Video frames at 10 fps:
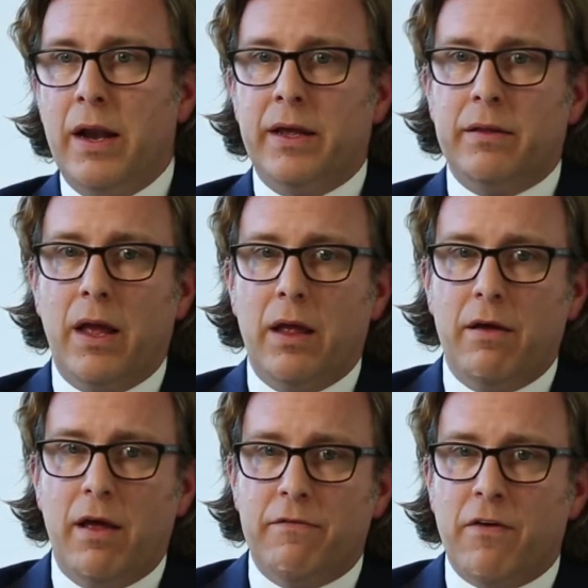It
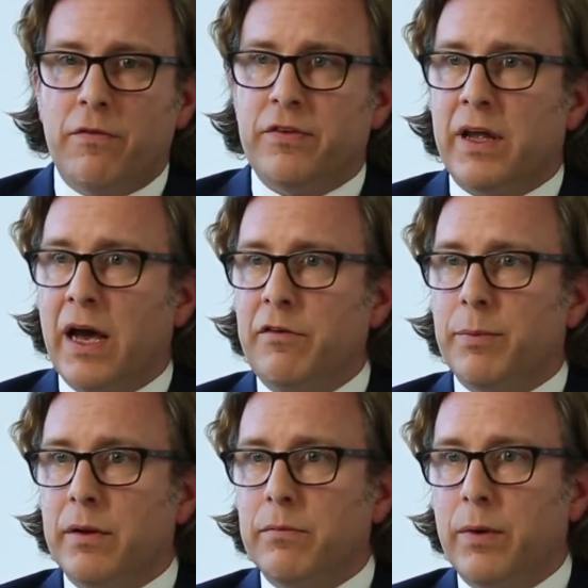involves engagement